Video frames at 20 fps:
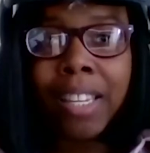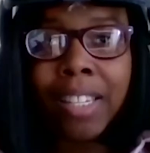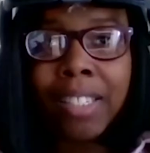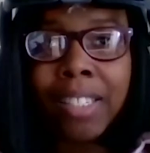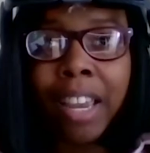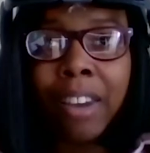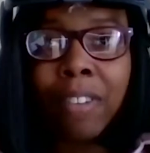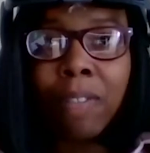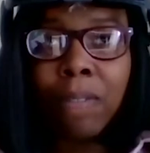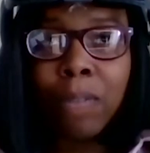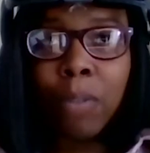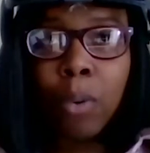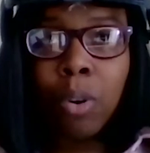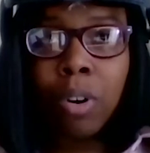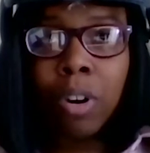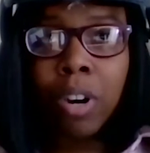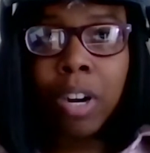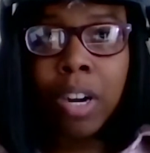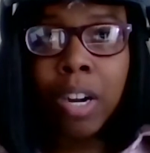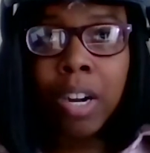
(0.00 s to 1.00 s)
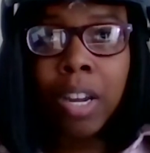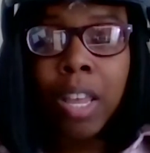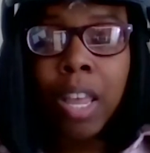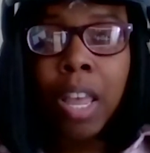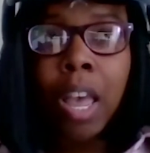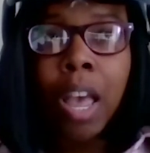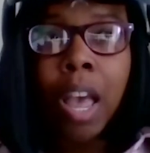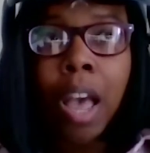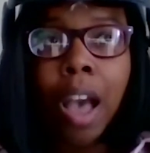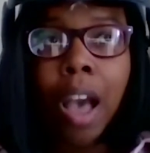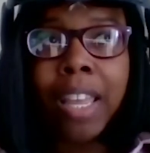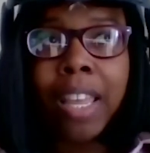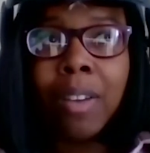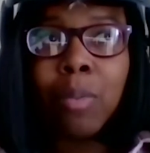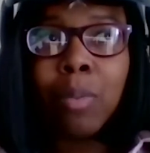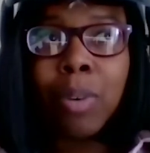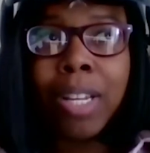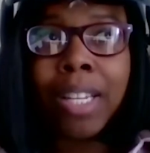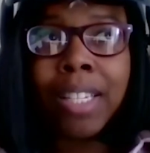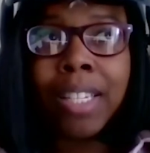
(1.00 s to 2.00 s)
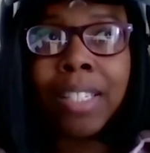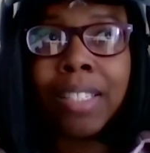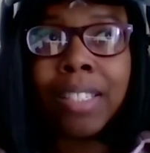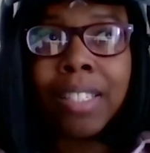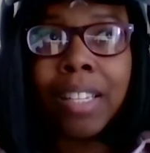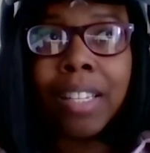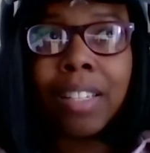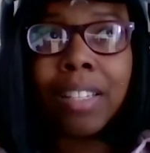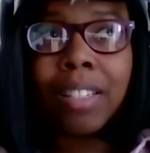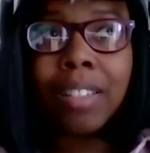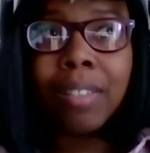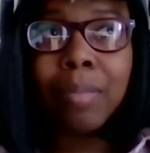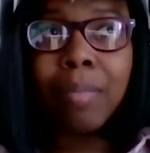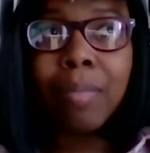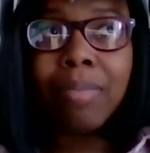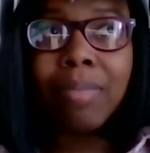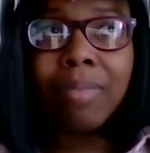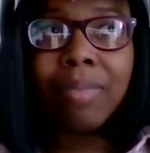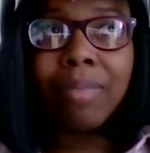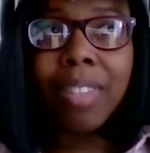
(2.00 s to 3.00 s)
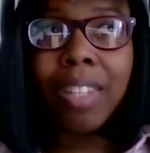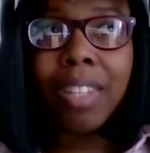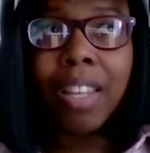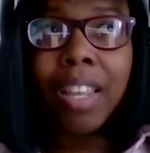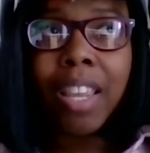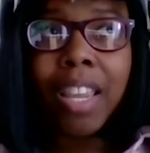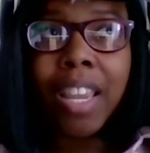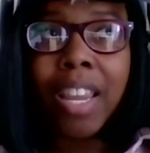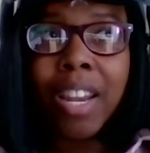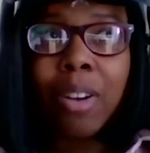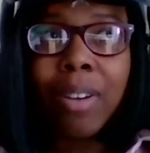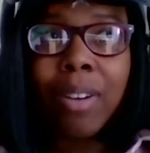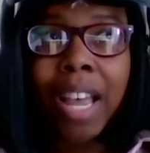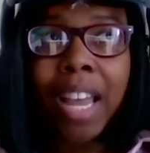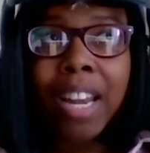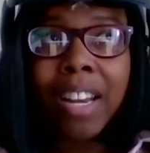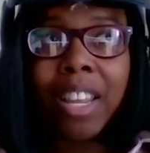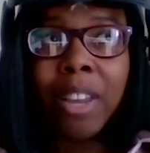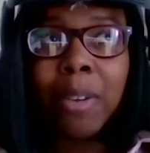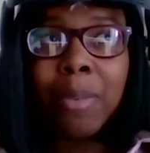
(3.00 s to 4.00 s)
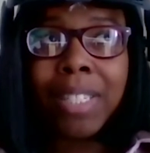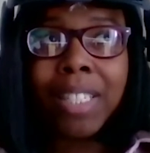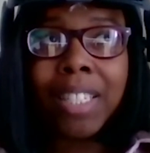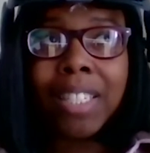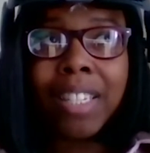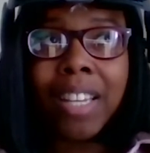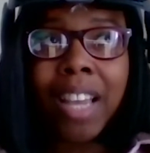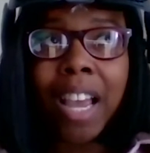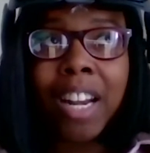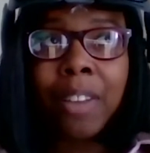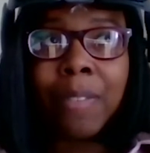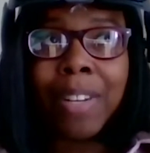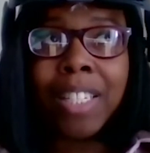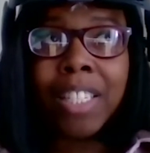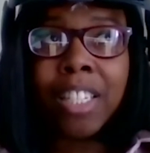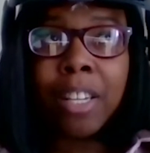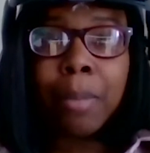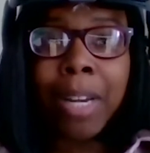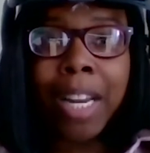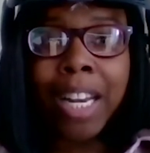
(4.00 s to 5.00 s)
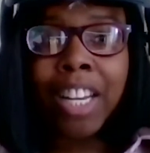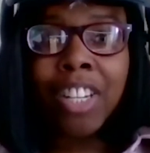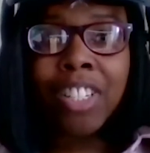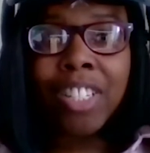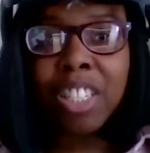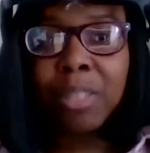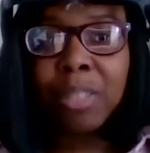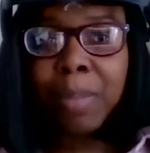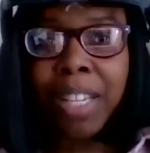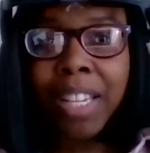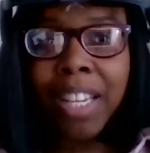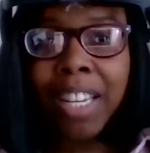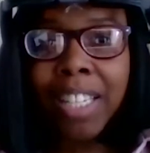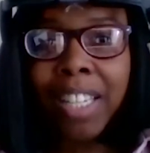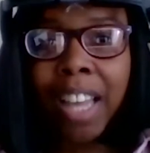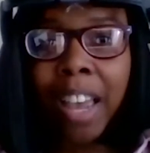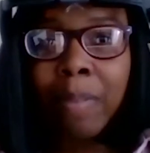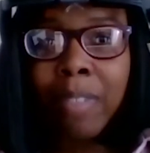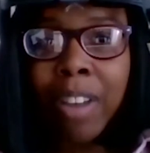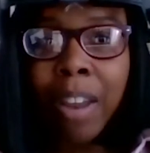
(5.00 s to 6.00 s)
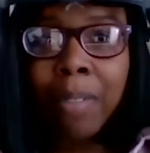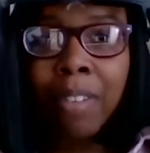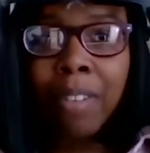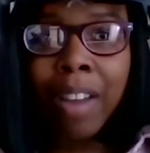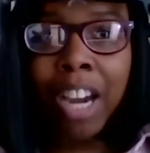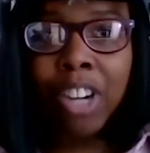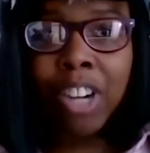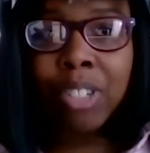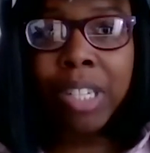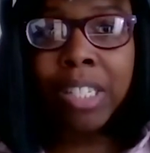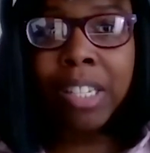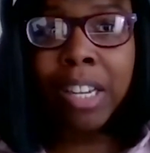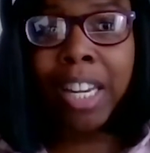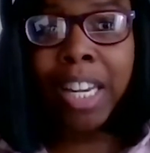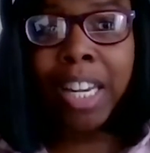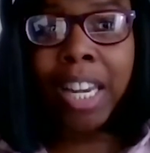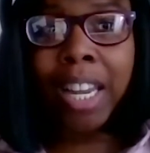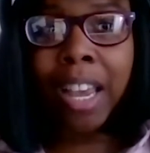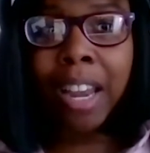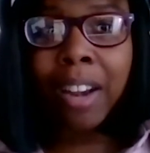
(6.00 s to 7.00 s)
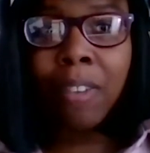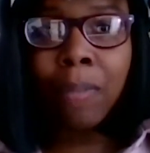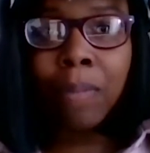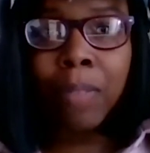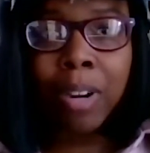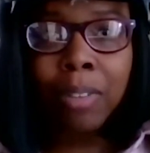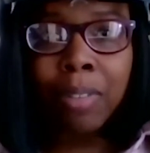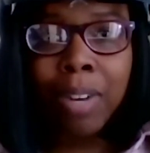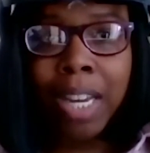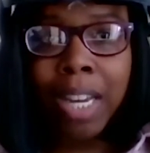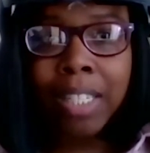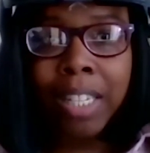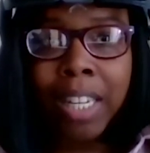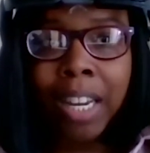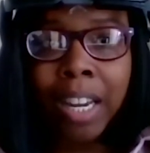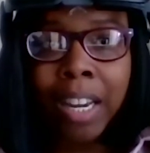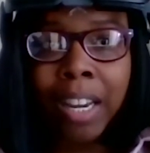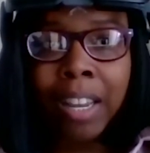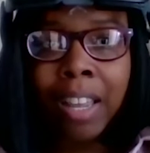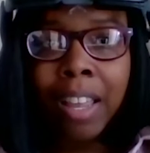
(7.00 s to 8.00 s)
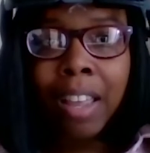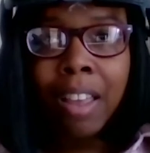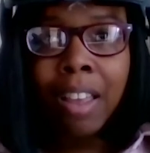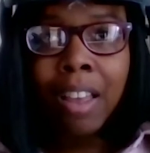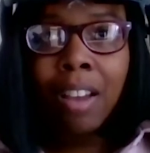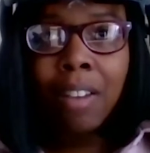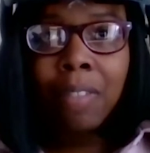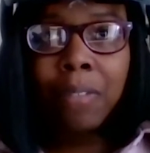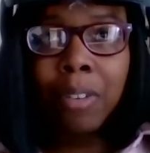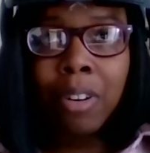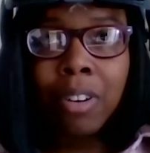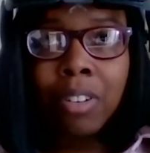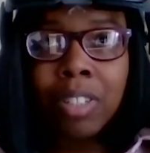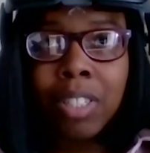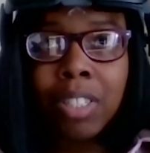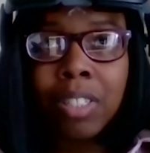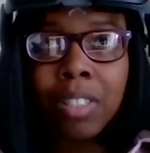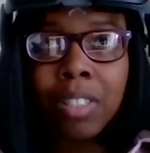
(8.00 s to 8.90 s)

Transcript: eSight 4, it was, it was kind of intimidating just because I've never actually done any kind of fundraising for